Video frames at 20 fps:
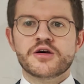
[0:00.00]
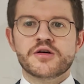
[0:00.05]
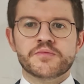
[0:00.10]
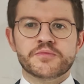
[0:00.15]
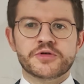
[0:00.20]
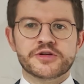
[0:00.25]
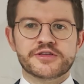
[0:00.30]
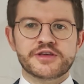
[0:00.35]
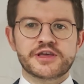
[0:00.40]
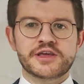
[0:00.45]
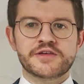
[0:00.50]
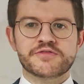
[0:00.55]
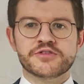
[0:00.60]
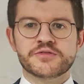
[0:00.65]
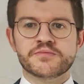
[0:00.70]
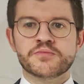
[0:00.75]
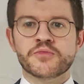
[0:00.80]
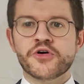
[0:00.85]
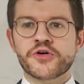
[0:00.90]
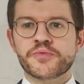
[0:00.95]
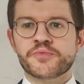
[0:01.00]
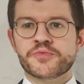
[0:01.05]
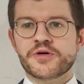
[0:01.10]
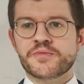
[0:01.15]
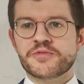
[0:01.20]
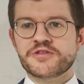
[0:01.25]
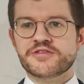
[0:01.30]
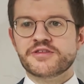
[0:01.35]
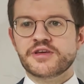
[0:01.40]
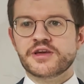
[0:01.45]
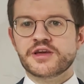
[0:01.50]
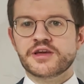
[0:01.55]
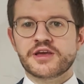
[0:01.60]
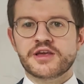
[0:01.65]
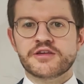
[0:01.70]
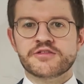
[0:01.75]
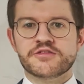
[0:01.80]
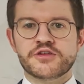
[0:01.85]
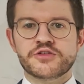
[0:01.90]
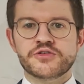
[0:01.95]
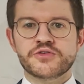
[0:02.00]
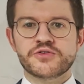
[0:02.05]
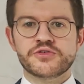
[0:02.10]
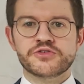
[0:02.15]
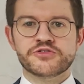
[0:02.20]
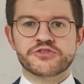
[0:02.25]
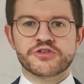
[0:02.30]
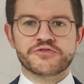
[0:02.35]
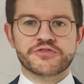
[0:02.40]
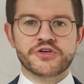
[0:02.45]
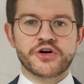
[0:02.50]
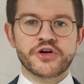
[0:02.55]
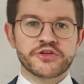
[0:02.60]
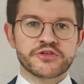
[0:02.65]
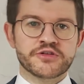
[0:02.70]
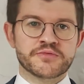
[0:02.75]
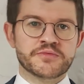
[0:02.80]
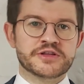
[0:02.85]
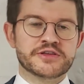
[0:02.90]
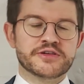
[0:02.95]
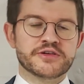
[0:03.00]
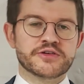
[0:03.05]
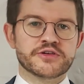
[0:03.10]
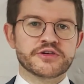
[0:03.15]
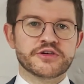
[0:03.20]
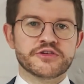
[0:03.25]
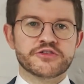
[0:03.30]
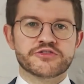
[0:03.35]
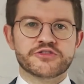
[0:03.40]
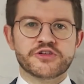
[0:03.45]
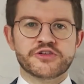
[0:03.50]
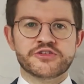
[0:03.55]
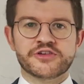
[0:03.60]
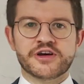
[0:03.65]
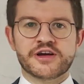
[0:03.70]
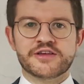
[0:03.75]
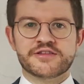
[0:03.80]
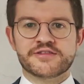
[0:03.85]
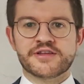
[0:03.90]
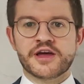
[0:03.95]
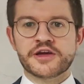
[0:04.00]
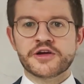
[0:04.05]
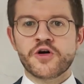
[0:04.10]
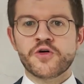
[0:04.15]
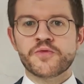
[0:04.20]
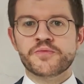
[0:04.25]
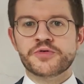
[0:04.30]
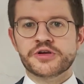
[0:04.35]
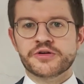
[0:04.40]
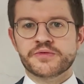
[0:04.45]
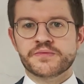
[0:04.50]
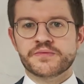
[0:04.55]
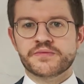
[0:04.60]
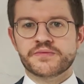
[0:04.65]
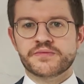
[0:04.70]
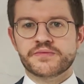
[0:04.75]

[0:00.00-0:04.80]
But even more promising is the use of other materials such as niobium.